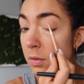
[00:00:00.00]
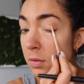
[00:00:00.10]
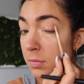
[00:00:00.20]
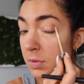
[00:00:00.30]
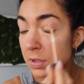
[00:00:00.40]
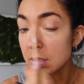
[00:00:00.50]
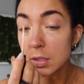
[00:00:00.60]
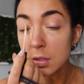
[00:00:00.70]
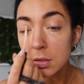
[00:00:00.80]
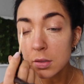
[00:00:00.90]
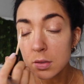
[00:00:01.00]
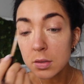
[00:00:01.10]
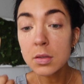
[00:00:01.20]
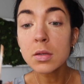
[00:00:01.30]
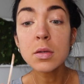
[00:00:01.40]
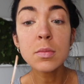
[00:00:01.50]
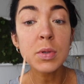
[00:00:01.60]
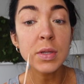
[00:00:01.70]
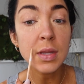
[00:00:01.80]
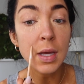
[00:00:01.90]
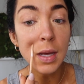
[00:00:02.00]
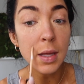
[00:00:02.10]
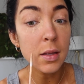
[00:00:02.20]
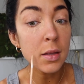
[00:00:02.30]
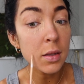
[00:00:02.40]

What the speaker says: I'm just gonna put that.